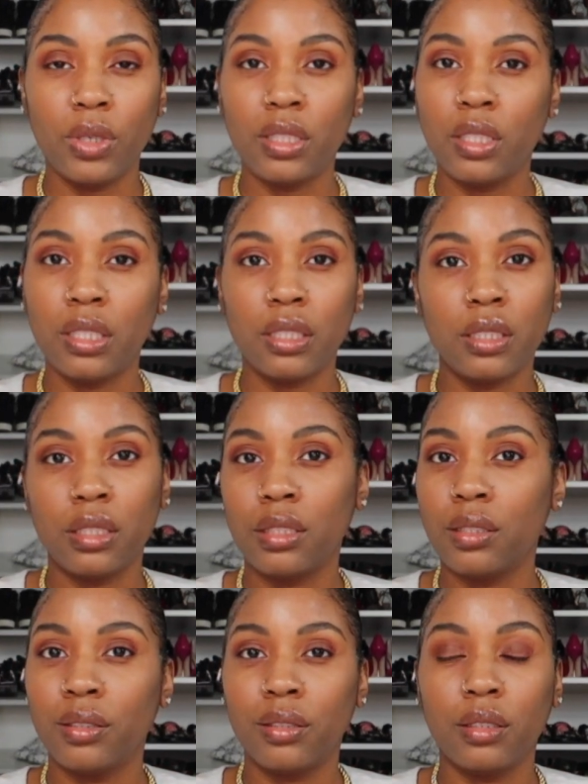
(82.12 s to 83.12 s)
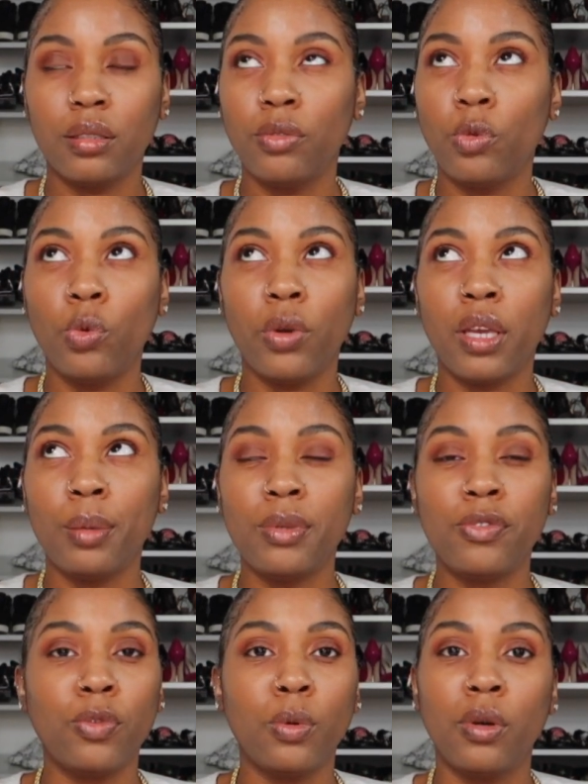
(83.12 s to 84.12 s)
this way
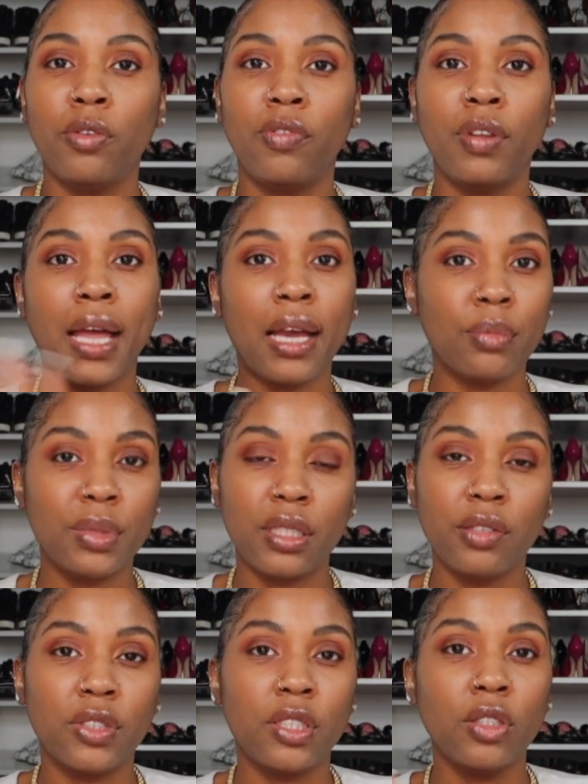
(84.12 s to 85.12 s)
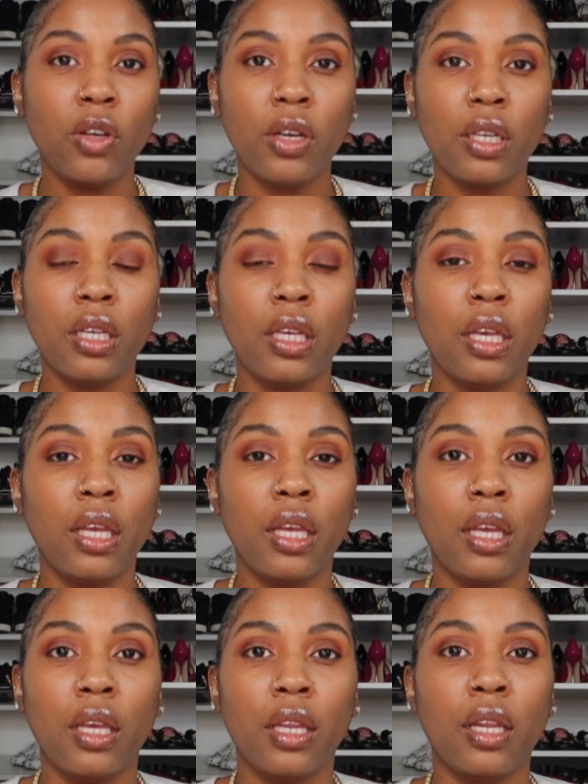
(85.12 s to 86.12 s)
before Vlogmas even started,
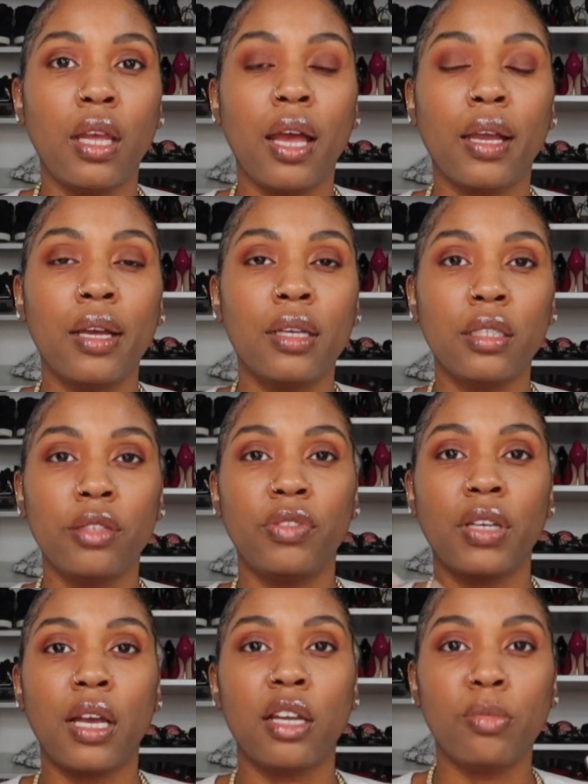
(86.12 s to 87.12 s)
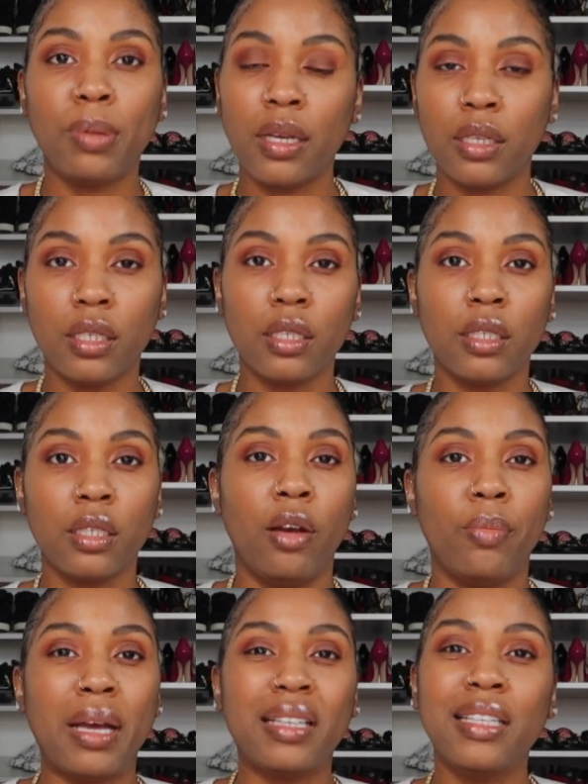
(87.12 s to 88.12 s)
and I kind of forgot about it.
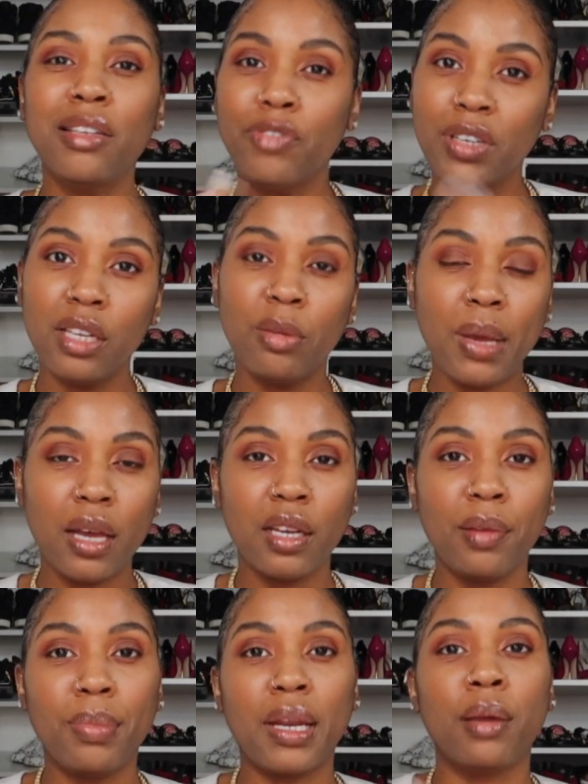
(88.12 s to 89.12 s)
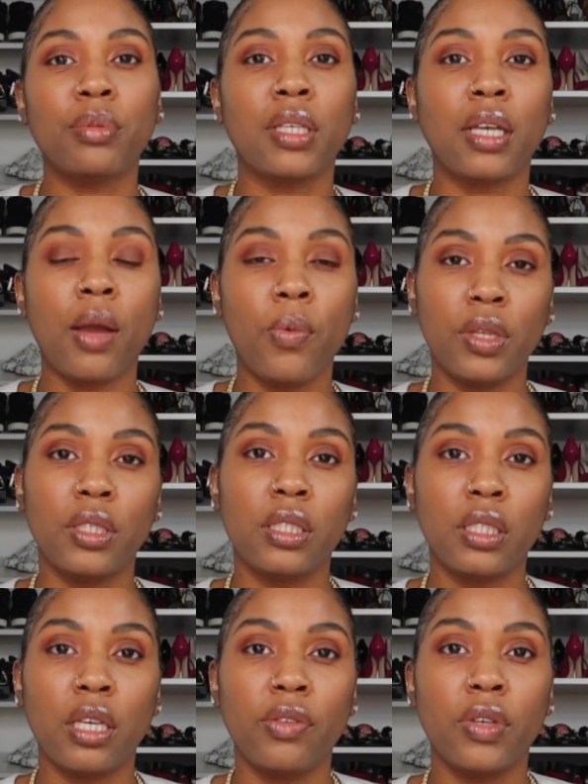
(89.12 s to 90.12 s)
I didn't forget about it, but I was like, I wanted to
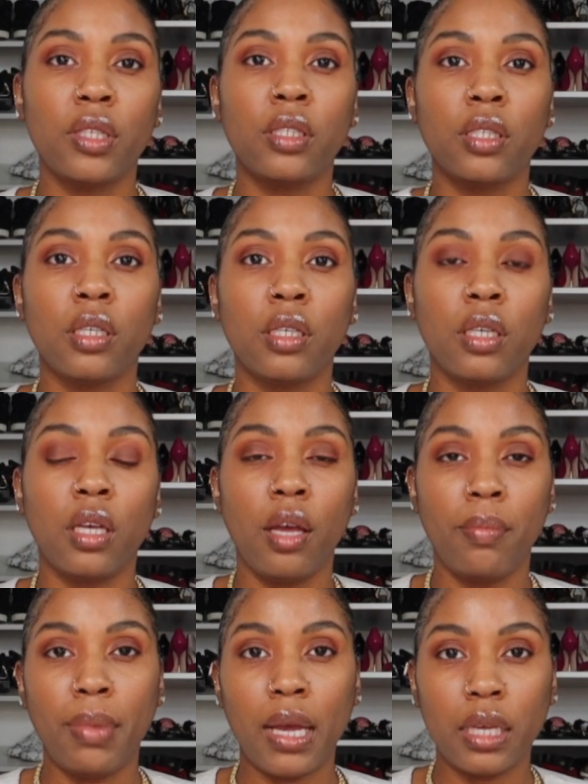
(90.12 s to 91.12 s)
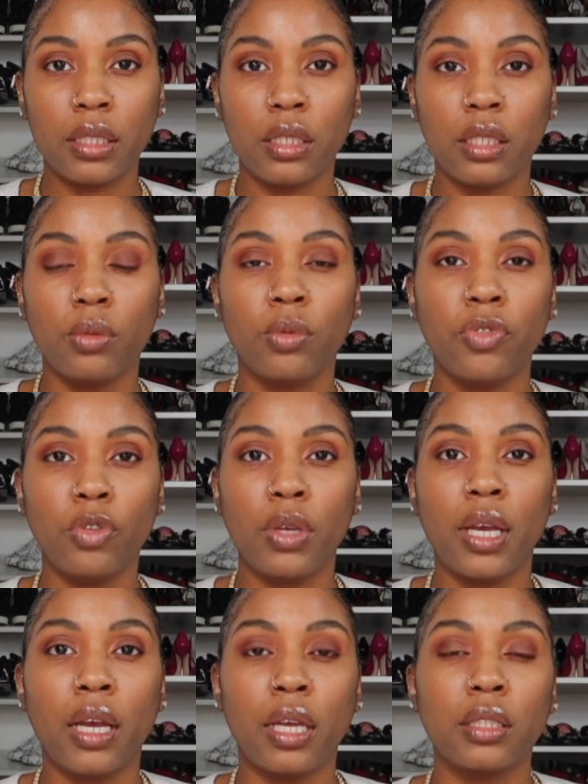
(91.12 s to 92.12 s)
save it to unbox it with you
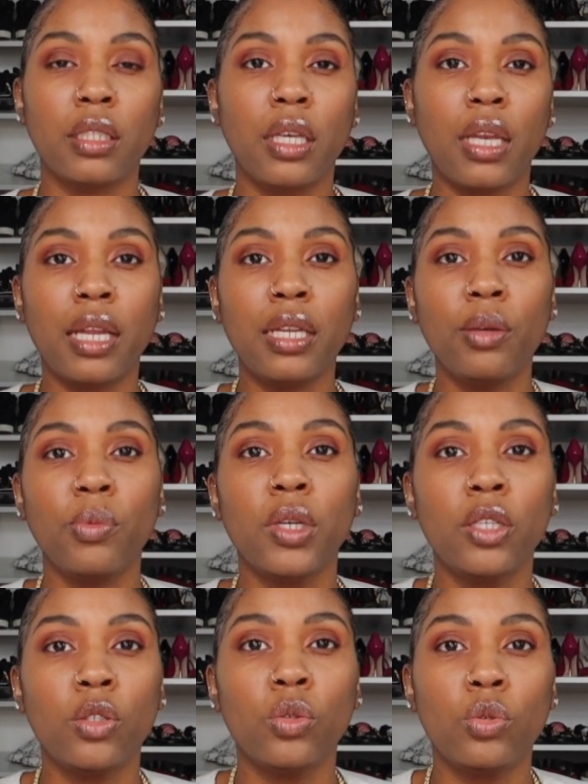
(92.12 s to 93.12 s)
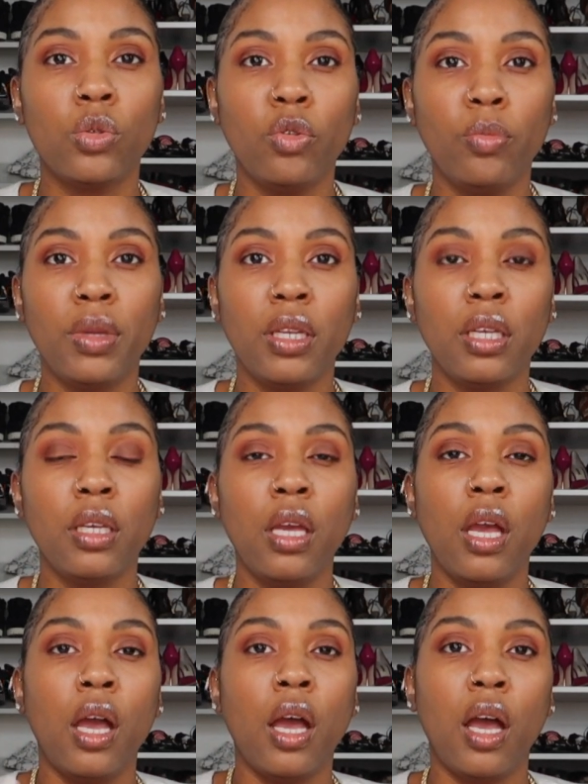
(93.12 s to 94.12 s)
guys, and I didn't want to do too many
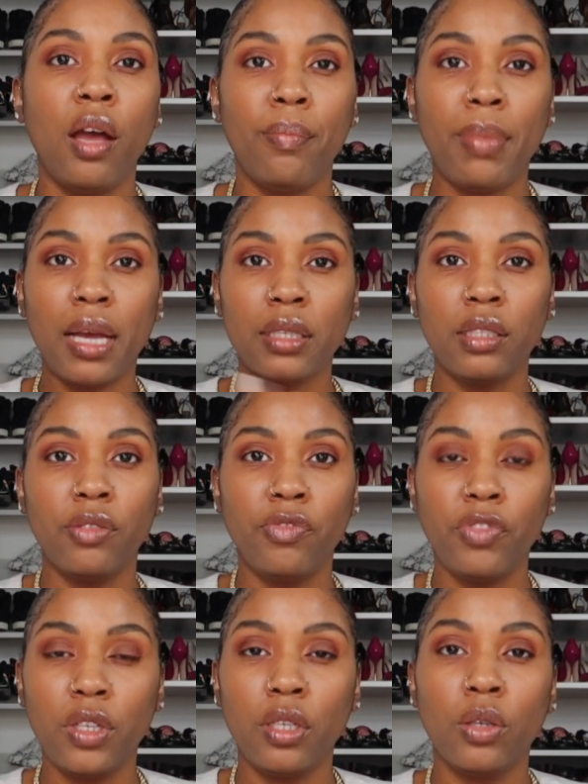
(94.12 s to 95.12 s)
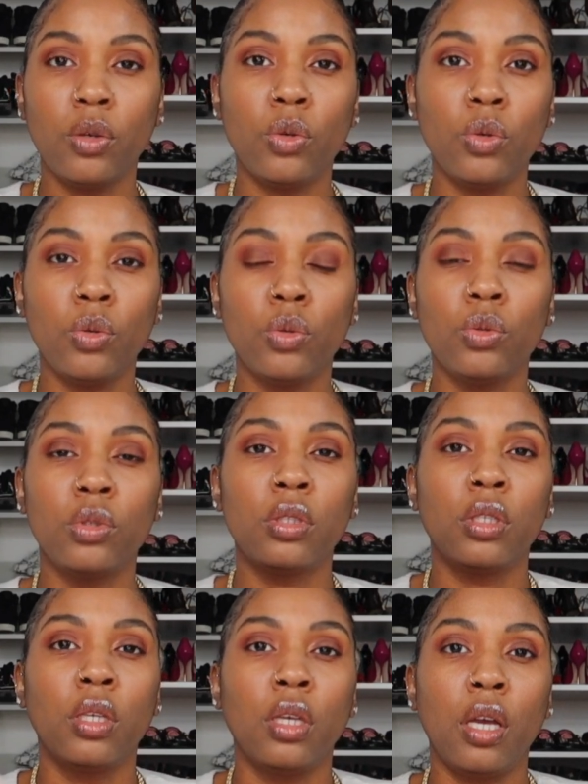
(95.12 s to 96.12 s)
unboxing videos
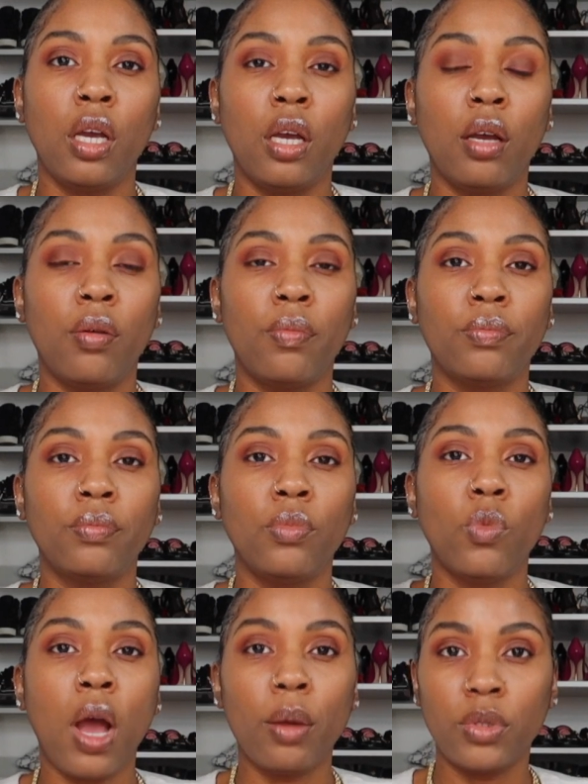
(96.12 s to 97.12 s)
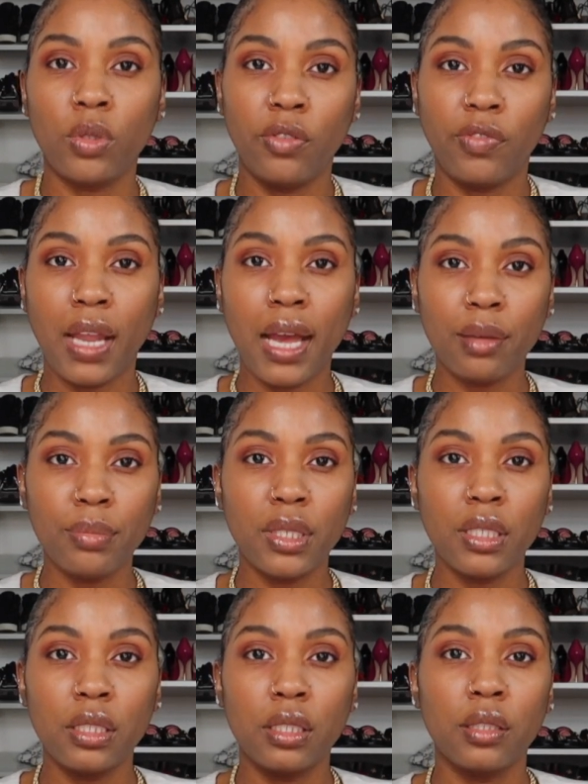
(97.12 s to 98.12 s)
while I was on
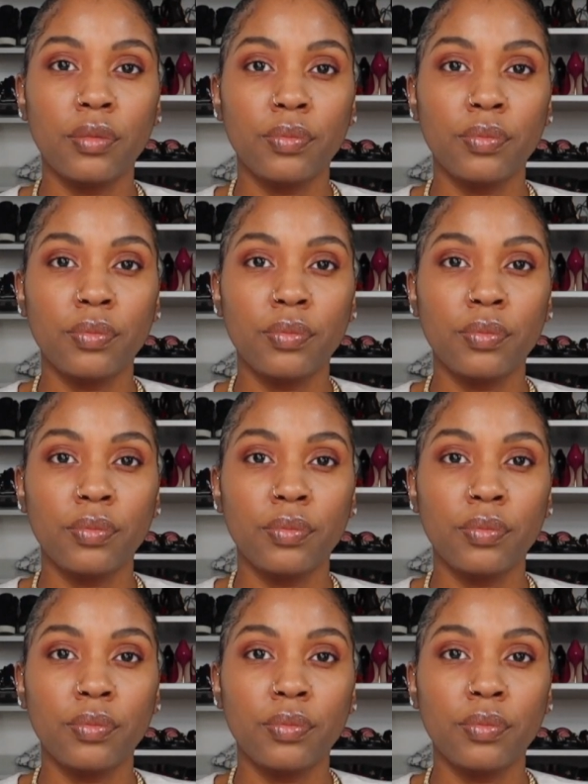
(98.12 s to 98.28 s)
Vlogmas.